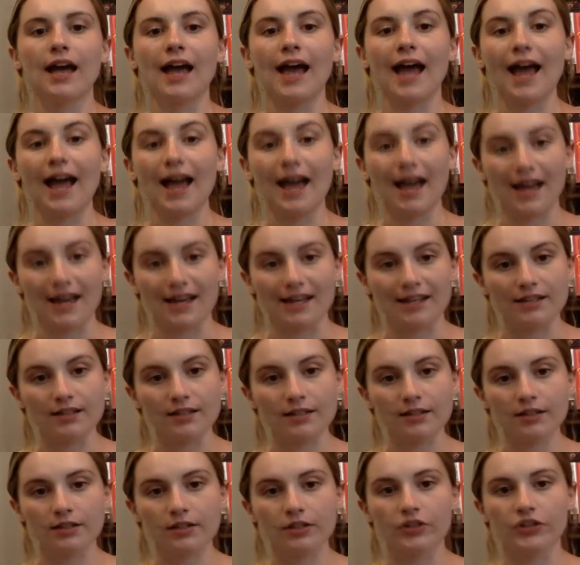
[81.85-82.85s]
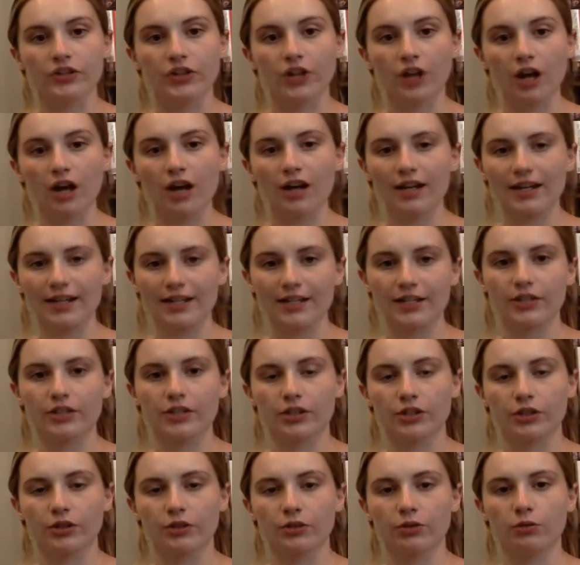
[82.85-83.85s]
As dog is
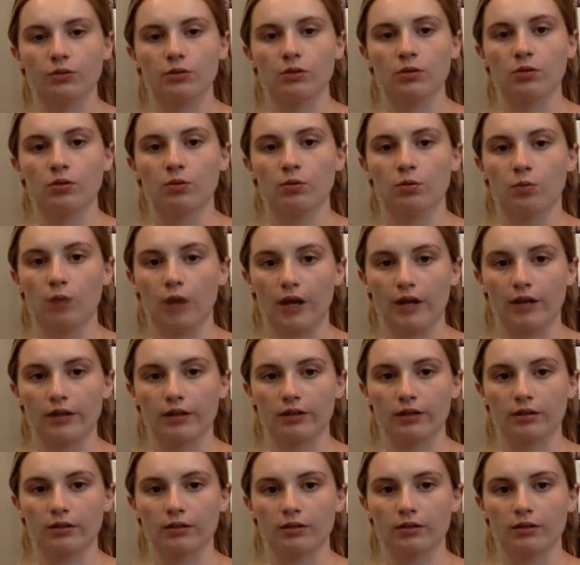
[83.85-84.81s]
to what?